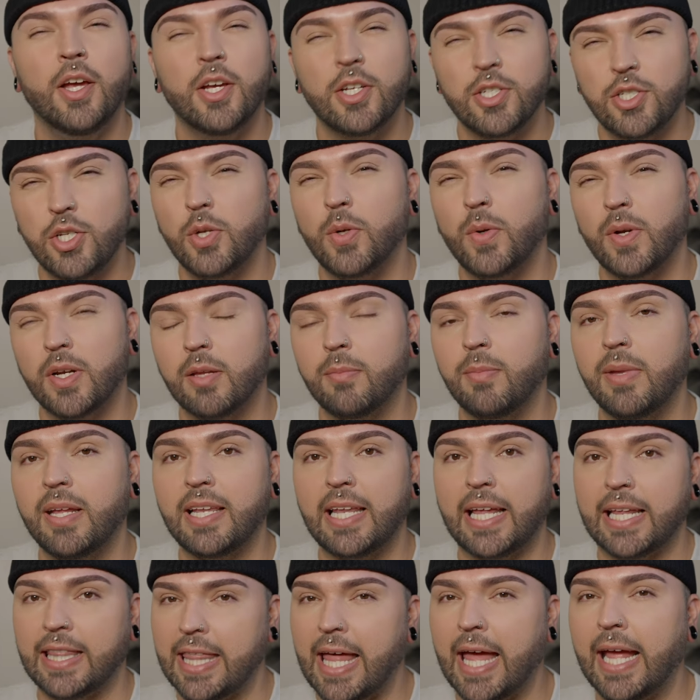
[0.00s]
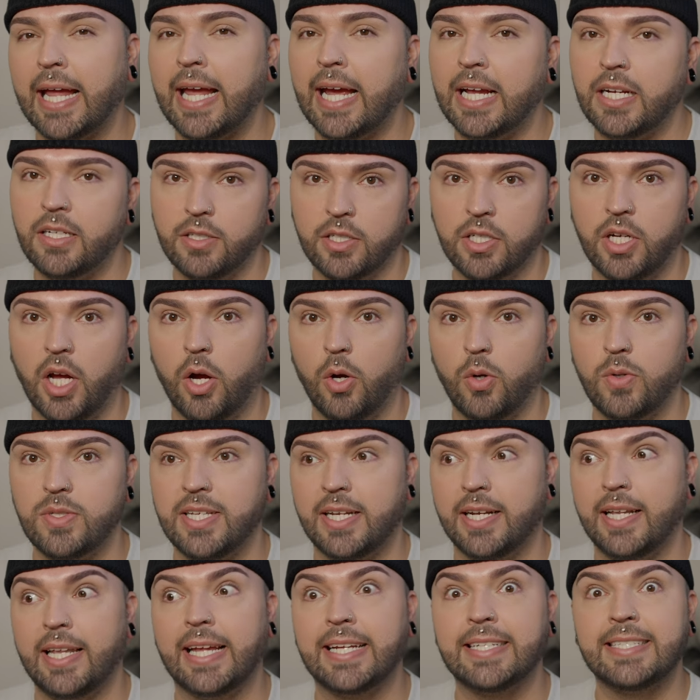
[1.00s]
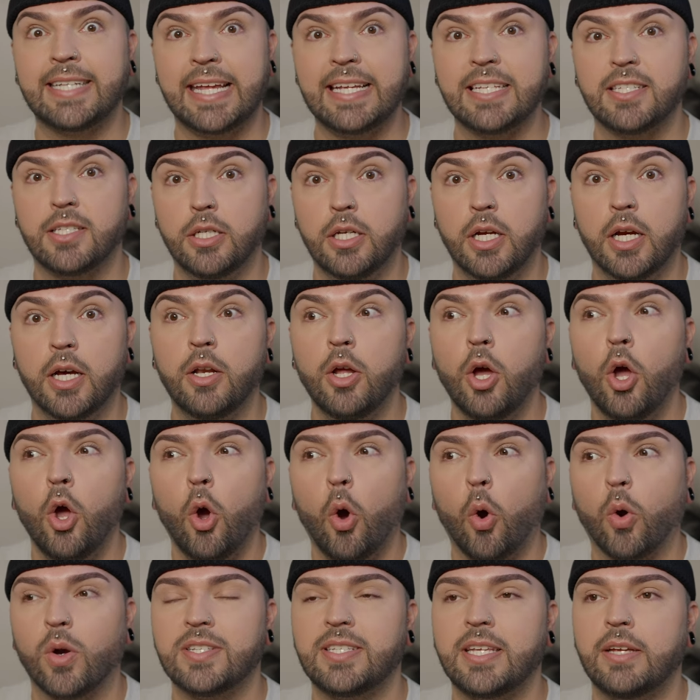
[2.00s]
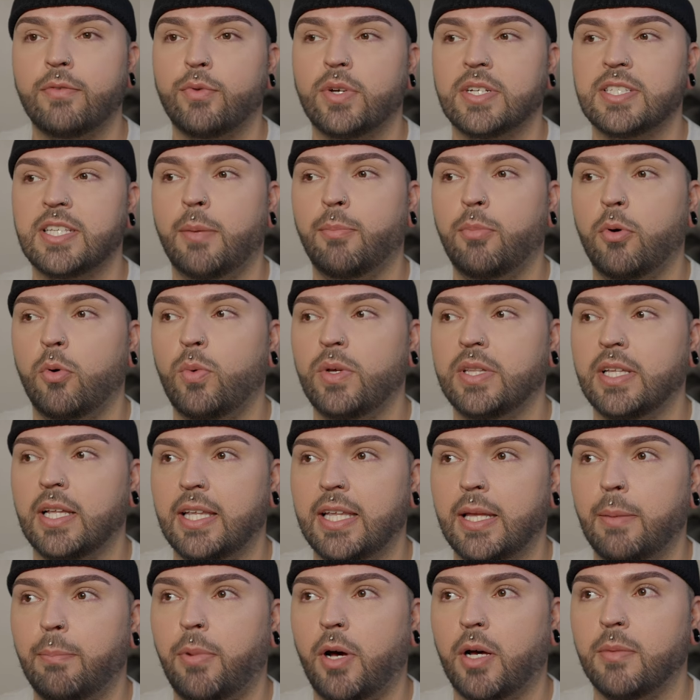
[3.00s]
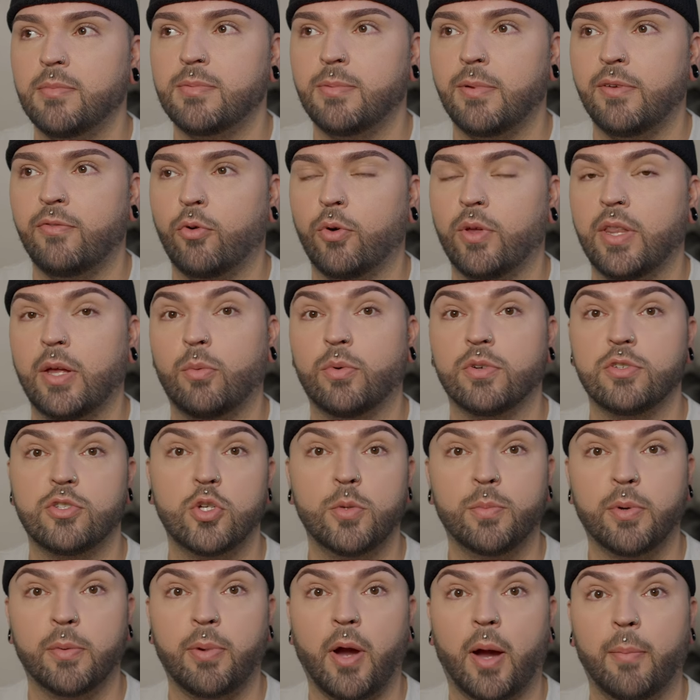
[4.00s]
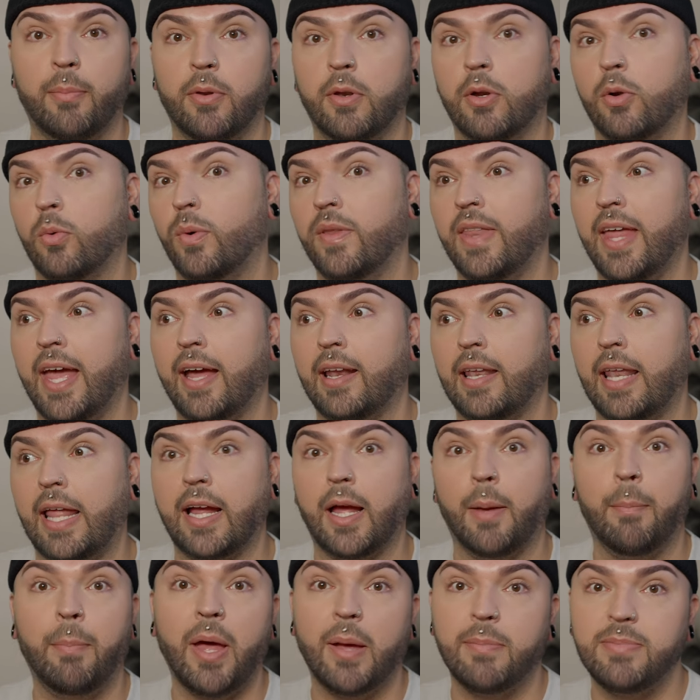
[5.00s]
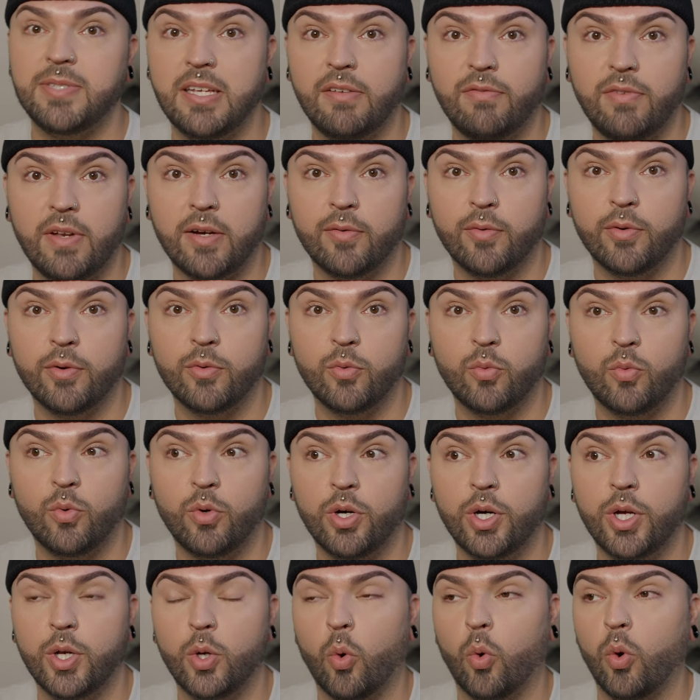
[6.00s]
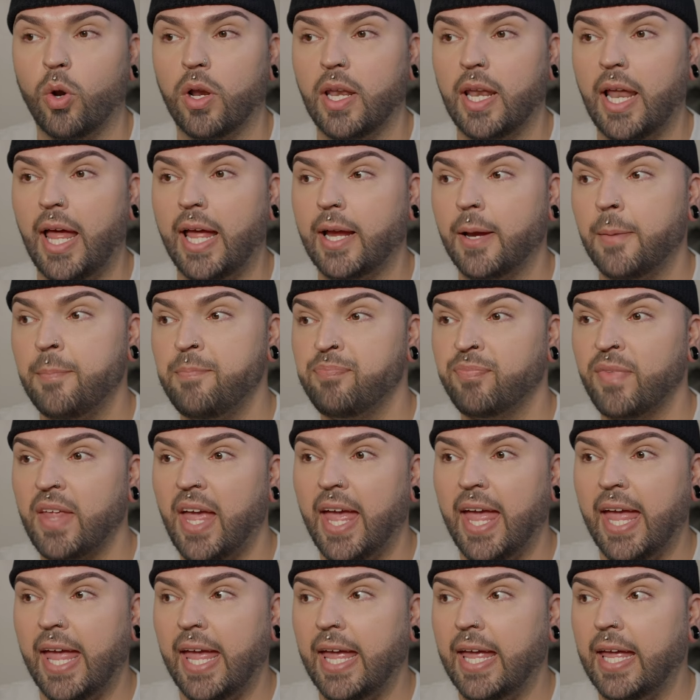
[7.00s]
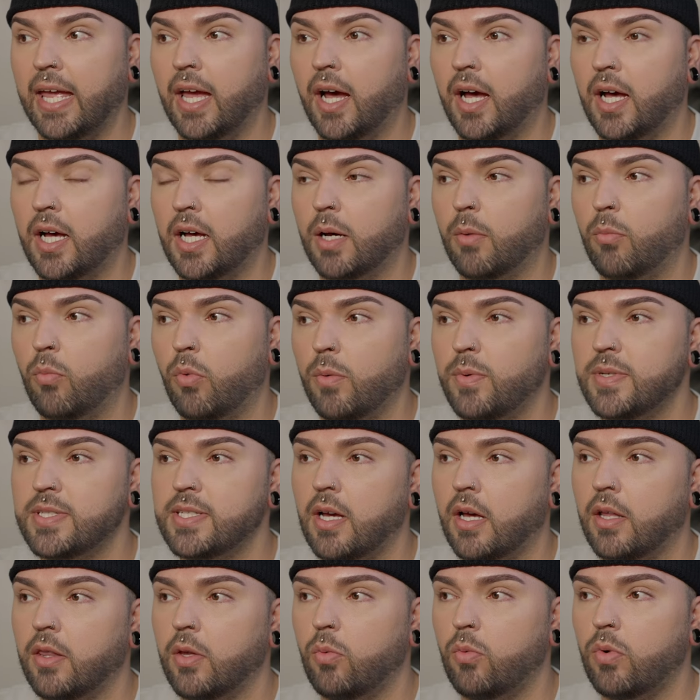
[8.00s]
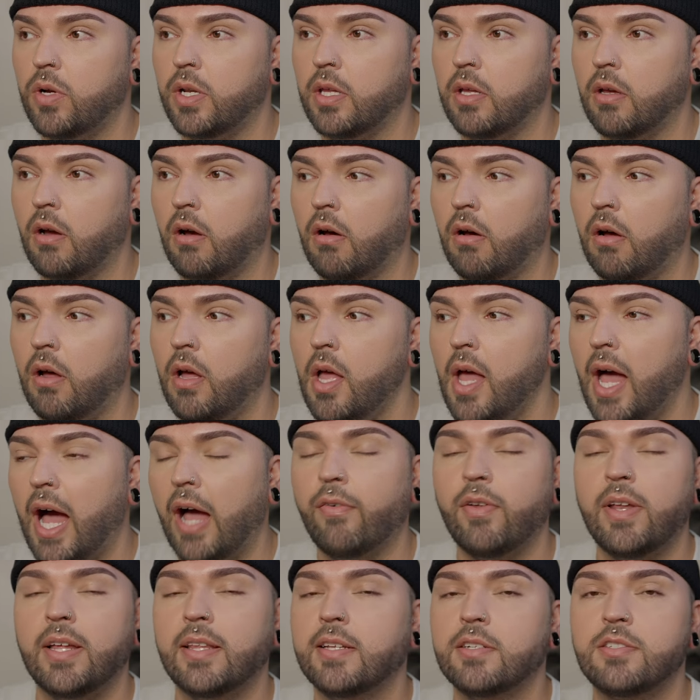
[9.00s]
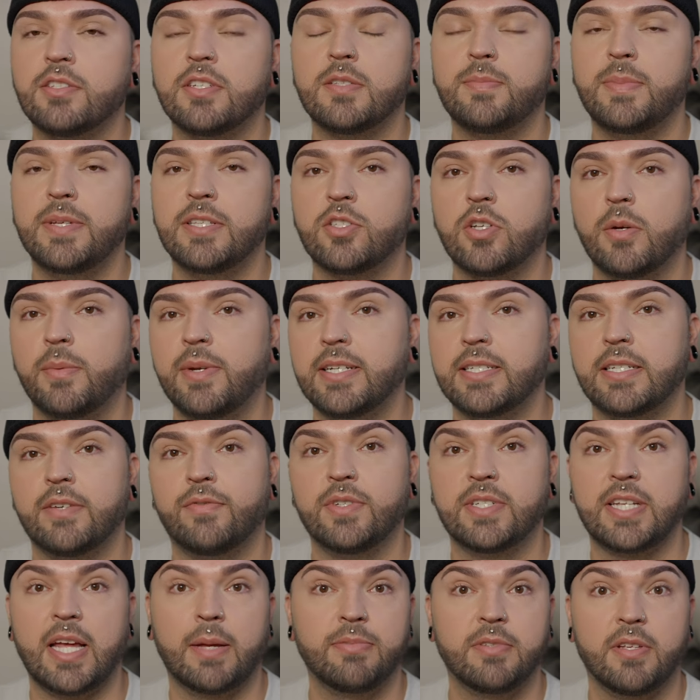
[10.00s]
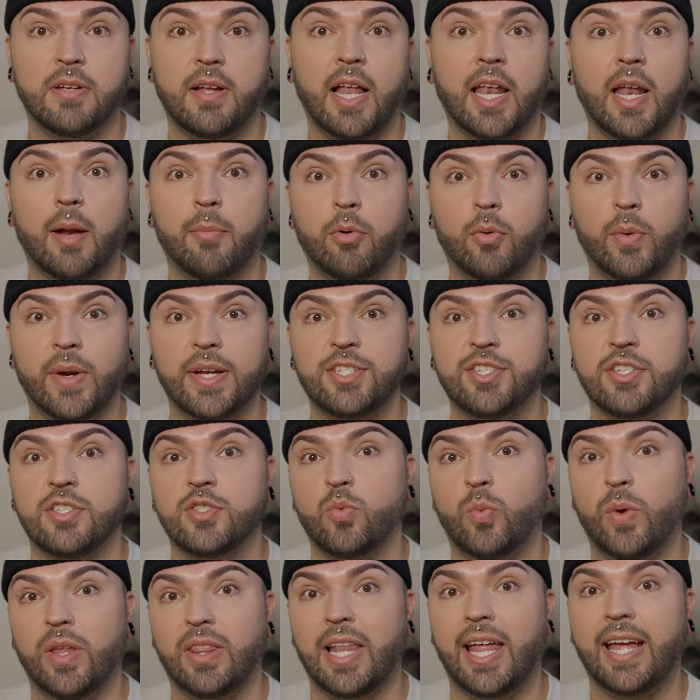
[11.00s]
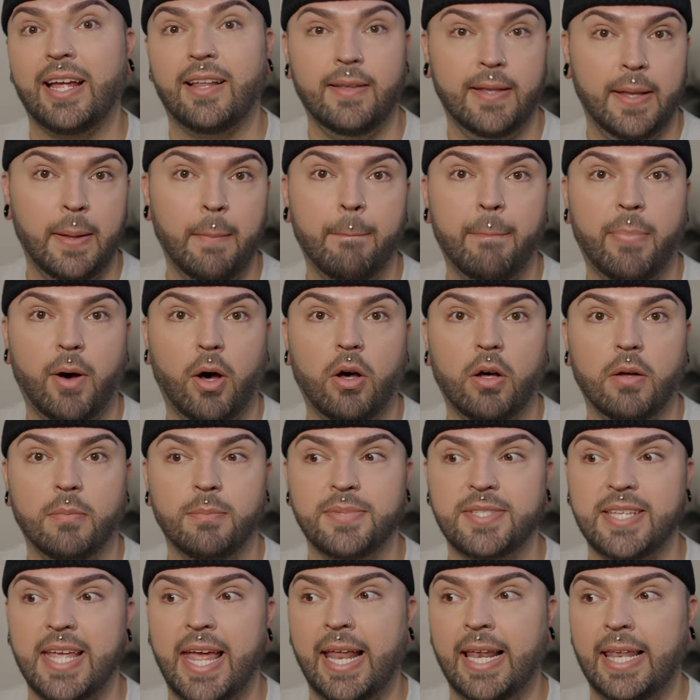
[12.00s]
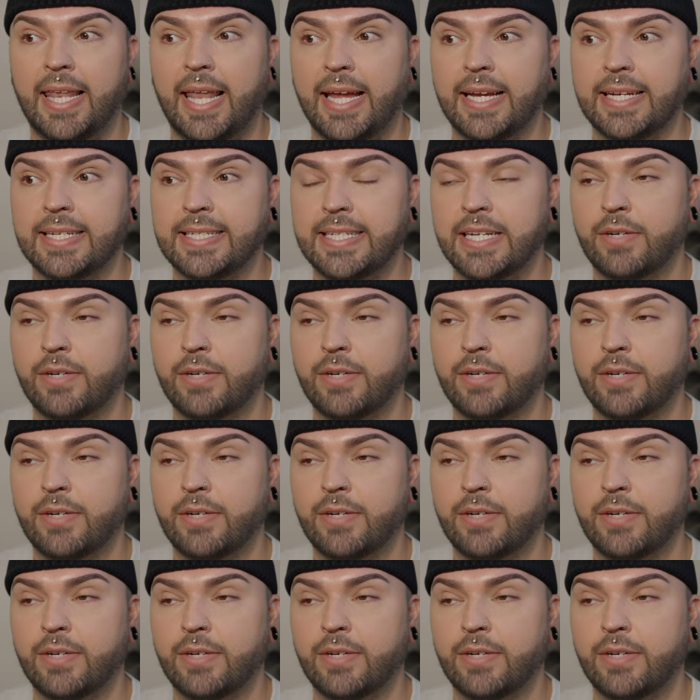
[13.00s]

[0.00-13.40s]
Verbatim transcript: Do you know what I mean? Like that kind of goes and it like tastes good. Or say for example, when the lip balms before that were super popular, when they had like a Pepsi flavored one or like a, um, what was the other one, y'all? I feel like there's just been so many different types of collaborations with like lip balms and like